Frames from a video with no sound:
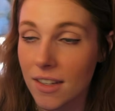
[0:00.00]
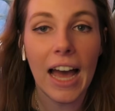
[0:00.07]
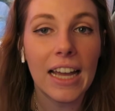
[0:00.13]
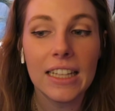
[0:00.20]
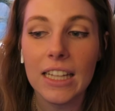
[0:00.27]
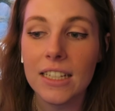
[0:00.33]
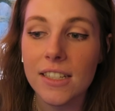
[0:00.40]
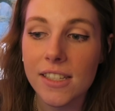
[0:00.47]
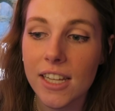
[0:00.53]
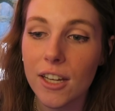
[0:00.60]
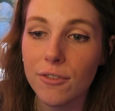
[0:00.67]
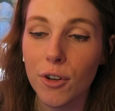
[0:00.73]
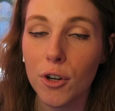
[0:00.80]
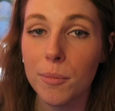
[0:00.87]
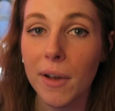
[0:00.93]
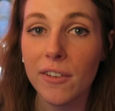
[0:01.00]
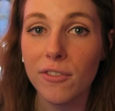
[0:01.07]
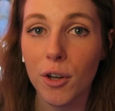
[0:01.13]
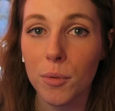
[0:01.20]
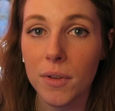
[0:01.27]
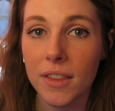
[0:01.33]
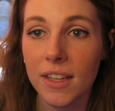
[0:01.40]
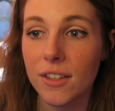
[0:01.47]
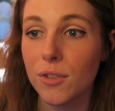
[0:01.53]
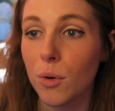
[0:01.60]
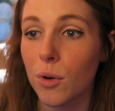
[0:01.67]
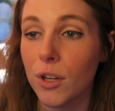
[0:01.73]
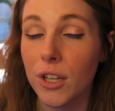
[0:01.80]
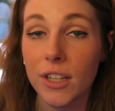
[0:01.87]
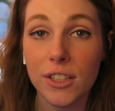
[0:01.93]
I like to take a photo on my phone with this,
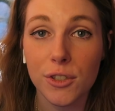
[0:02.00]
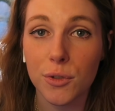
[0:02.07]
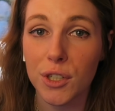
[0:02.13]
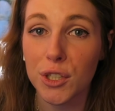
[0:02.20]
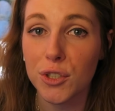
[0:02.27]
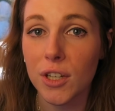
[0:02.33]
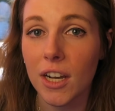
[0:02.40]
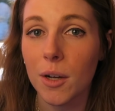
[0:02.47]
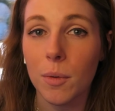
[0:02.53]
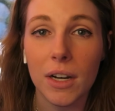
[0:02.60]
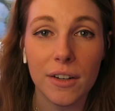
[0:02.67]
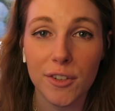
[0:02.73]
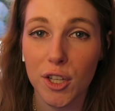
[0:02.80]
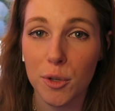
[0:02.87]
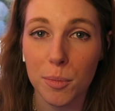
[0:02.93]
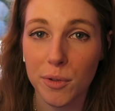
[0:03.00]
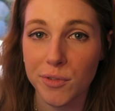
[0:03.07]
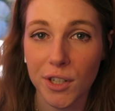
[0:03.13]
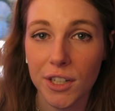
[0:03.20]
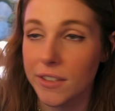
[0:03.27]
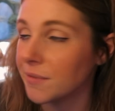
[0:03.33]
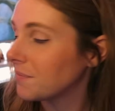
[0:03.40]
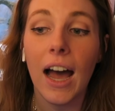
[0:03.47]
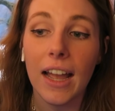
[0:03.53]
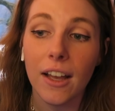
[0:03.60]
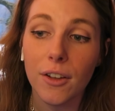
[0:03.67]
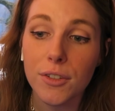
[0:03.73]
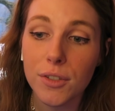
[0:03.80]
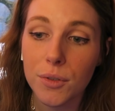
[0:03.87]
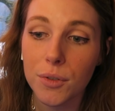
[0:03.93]
or you can screenshot it, whatever you prefer. I
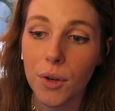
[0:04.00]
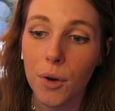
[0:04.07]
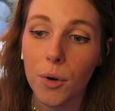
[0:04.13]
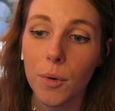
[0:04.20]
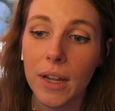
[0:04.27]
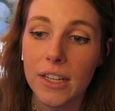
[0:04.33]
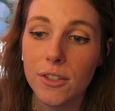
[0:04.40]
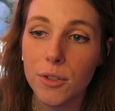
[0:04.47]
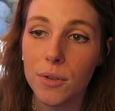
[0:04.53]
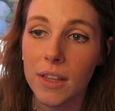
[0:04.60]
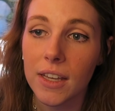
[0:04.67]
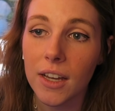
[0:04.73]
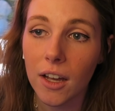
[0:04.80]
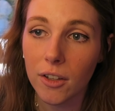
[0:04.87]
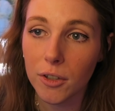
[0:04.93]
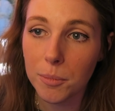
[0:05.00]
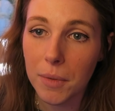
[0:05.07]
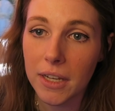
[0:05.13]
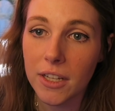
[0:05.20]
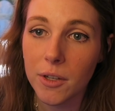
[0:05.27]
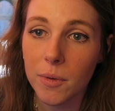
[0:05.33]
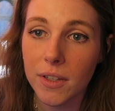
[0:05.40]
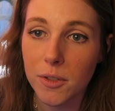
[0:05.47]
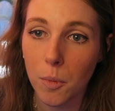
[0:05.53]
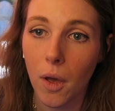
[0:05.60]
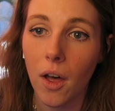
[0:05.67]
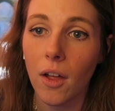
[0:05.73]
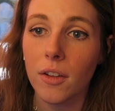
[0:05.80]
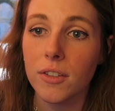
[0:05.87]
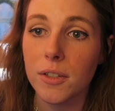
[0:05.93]
also go into the color menu as
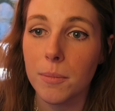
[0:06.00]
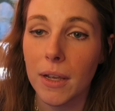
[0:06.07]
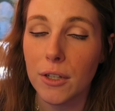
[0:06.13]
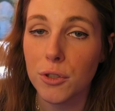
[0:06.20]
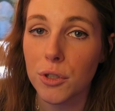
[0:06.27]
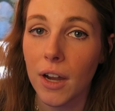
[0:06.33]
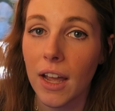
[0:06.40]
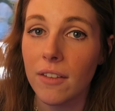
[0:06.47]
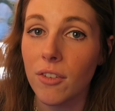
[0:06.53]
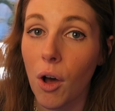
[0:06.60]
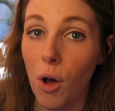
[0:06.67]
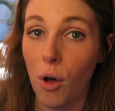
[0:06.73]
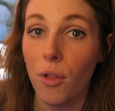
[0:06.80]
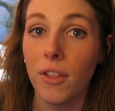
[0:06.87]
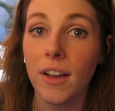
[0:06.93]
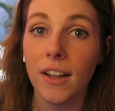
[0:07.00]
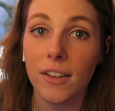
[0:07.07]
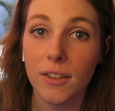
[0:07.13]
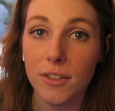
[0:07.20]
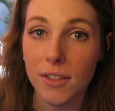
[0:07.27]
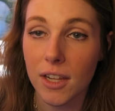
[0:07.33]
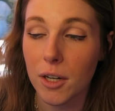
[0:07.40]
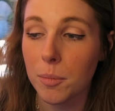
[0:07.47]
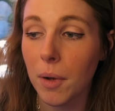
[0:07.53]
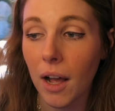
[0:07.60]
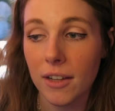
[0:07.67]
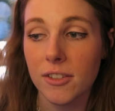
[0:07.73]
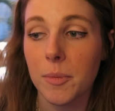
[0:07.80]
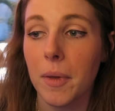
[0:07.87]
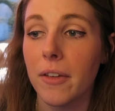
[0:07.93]
well to make sure I have all the colors that are
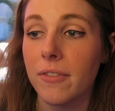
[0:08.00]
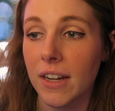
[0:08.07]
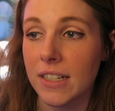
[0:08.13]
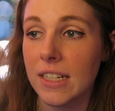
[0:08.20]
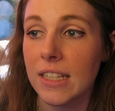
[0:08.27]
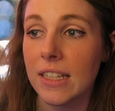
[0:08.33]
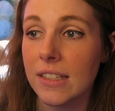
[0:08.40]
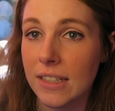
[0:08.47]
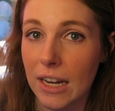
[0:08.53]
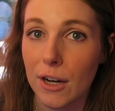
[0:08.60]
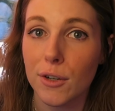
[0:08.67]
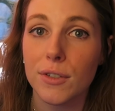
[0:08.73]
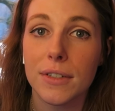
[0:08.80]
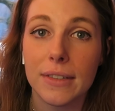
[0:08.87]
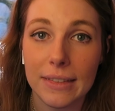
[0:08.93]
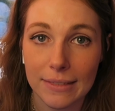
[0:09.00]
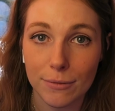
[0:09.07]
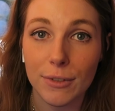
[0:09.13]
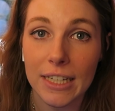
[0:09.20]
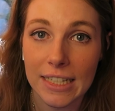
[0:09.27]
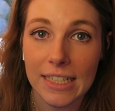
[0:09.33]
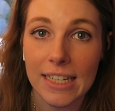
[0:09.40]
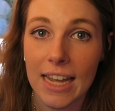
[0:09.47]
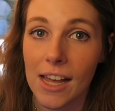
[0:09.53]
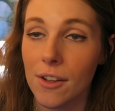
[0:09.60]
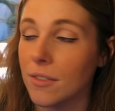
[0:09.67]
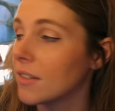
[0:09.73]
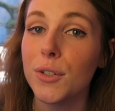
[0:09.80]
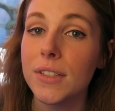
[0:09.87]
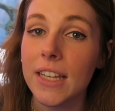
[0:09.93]
possibly affecting this character written
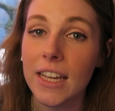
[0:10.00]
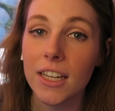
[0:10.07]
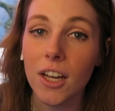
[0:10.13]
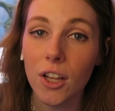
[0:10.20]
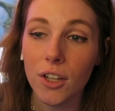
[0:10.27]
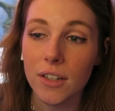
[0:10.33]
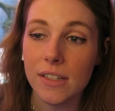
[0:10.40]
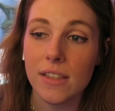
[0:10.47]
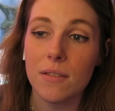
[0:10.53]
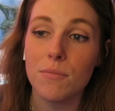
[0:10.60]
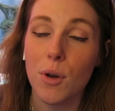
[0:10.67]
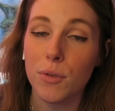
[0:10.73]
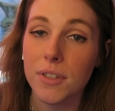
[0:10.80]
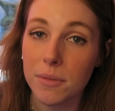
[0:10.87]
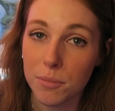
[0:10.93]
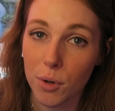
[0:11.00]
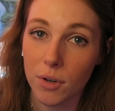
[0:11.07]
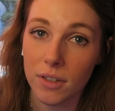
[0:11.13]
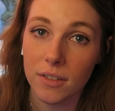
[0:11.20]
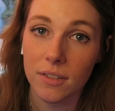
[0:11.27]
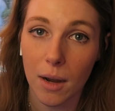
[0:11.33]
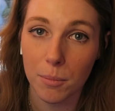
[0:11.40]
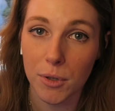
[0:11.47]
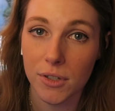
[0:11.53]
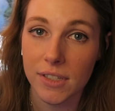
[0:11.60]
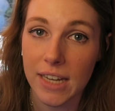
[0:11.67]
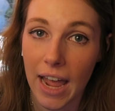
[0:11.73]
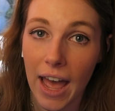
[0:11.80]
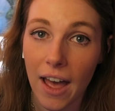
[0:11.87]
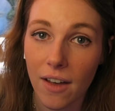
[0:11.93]
down. Your skin color is the most important numbers
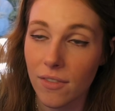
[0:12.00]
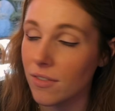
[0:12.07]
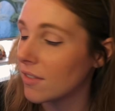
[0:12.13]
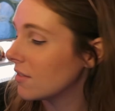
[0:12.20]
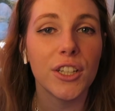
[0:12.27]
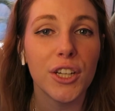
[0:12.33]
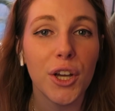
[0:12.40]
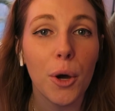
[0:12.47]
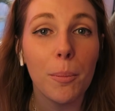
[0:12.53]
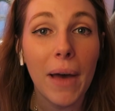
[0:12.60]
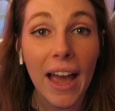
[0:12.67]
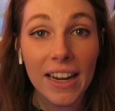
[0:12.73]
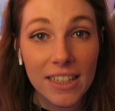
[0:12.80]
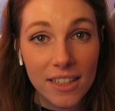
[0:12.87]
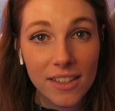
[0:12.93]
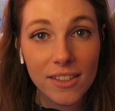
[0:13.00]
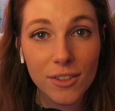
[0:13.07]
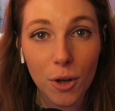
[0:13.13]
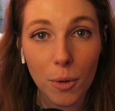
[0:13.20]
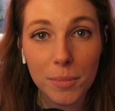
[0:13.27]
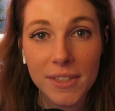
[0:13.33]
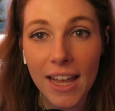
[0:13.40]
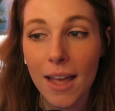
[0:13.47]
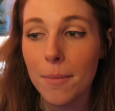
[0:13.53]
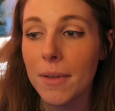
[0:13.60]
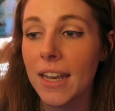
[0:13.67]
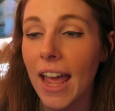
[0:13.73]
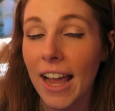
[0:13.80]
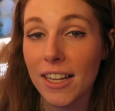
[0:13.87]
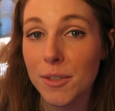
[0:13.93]
to have. You're going to go back into the sculpt tab
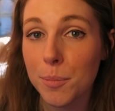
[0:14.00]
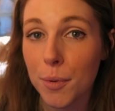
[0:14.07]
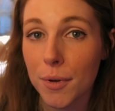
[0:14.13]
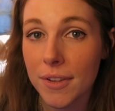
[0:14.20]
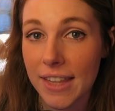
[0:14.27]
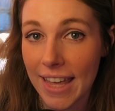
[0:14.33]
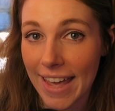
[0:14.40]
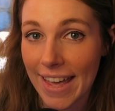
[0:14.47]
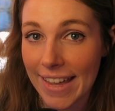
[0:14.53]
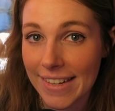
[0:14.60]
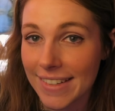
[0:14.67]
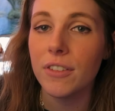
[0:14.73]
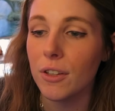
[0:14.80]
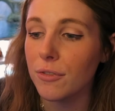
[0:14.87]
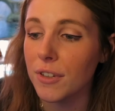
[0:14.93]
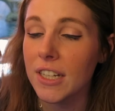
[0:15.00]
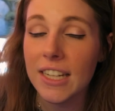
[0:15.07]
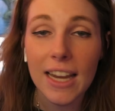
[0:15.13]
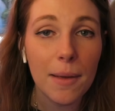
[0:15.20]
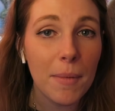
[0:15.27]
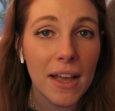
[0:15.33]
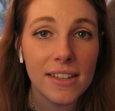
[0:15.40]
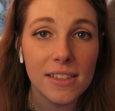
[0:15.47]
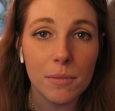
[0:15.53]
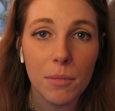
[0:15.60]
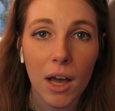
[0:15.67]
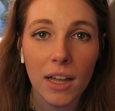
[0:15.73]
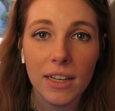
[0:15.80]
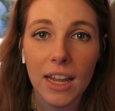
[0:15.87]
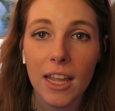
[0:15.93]
and export the head. Feel free to name it as the
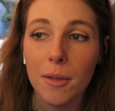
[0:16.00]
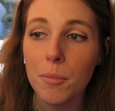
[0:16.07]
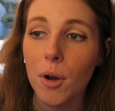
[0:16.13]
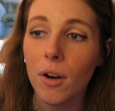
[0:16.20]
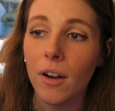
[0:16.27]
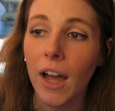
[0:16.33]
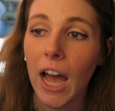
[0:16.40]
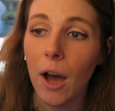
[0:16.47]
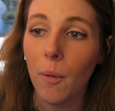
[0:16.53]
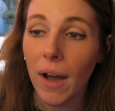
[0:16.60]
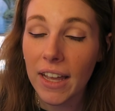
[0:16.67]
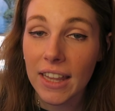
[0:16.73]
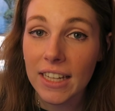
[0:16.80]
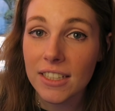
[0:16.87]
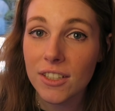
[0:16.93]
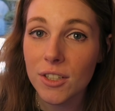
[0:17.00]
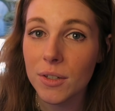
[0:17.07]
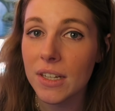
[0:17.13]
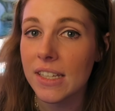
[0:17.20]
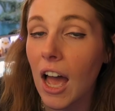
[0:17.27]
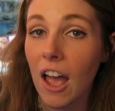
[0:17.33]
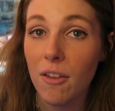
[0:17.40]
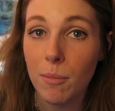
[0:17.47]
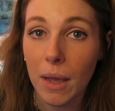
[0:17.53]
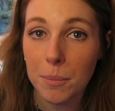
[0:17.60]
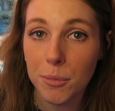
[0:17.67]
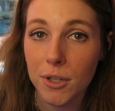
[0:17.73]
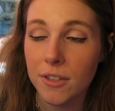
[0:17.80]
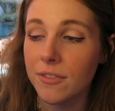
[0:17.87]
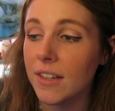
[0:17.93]
mod name, or how I like to do it, I have my
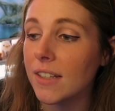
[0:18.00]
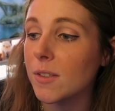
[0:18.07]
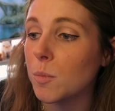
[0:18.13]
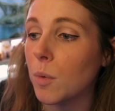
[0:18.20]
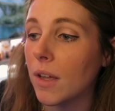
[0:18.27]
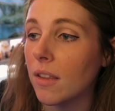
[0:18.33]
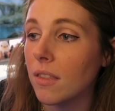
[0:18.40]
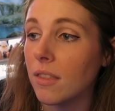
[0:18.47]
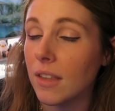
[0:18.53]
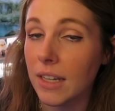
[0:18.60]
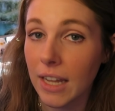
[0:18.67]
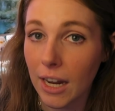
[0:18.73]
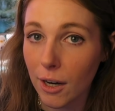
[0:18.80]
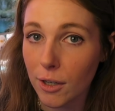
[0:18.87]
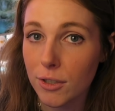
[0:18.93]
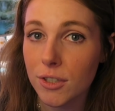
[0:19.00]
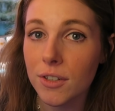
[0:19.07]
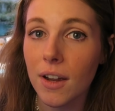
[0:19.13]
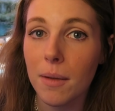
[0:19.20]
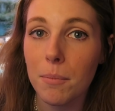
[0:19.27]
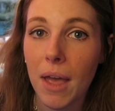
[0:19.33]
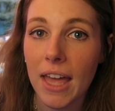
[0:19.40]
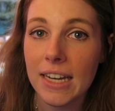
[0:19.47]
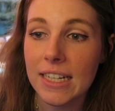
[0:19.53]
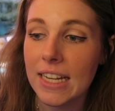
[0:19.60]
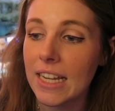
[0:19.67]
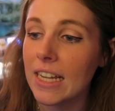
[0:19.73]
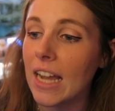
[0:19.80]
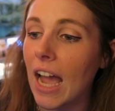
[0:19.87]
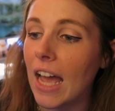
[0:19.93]
prefix with the character I'm
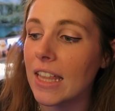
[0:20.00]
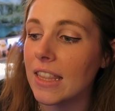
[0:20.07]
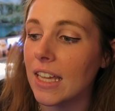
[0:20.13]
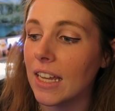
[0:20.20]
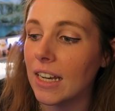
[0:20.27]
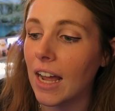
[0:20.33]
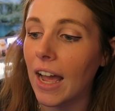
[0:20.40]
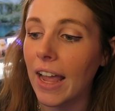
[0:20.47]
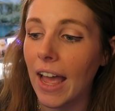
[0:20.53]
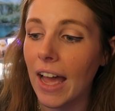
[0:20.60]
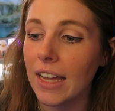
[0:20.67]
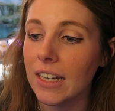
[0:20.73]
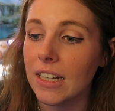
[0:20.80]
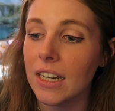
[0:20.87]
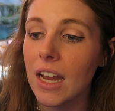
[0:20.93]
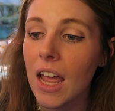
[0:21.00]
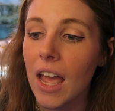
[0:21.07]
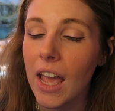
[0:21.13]
editing, and then I add in